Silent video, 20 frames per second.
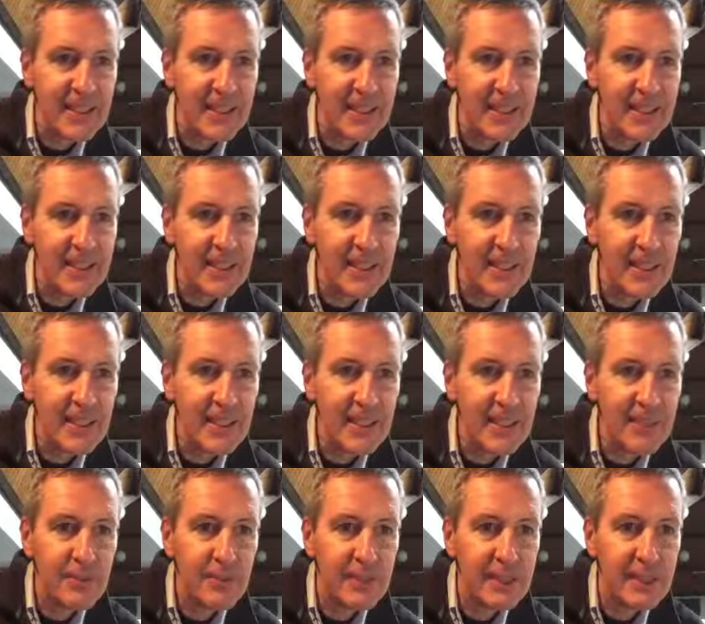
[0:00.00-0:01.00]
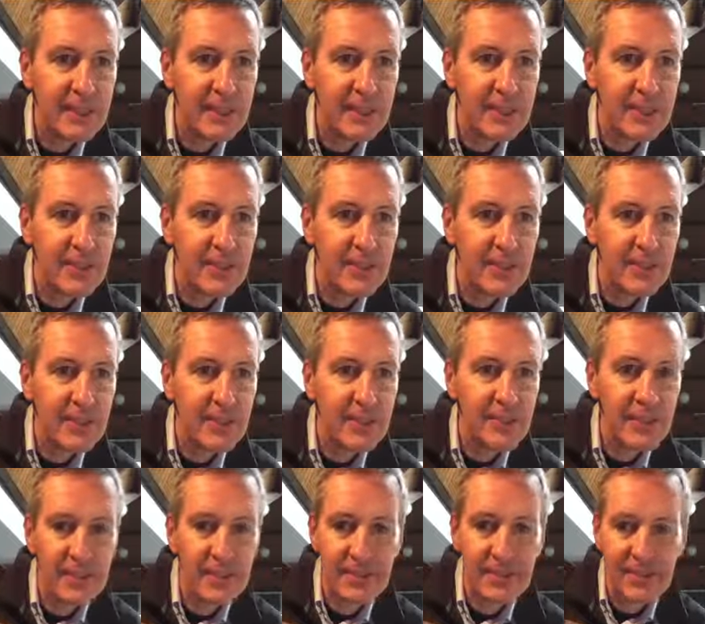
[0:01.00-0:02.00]
You've got to love a bit of technology, haven't
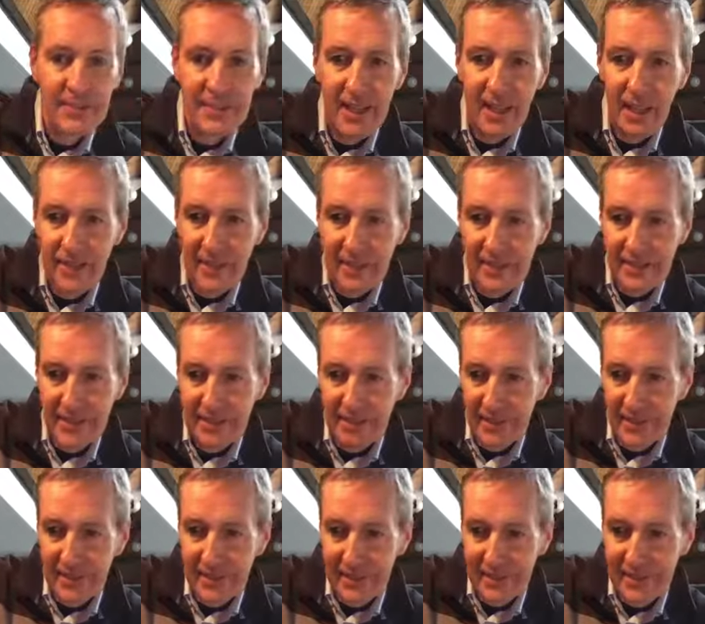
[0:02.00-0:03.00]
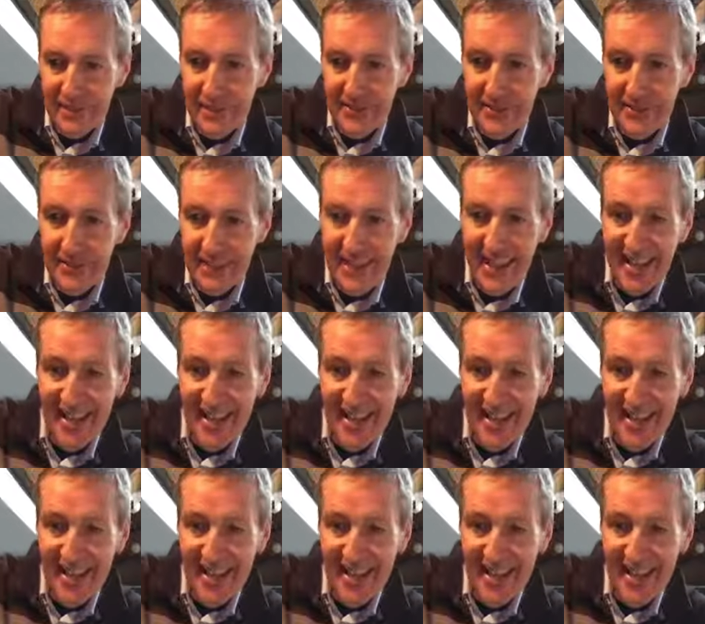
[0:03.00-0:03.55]
you? No, that's the wrong thing to do. I've just.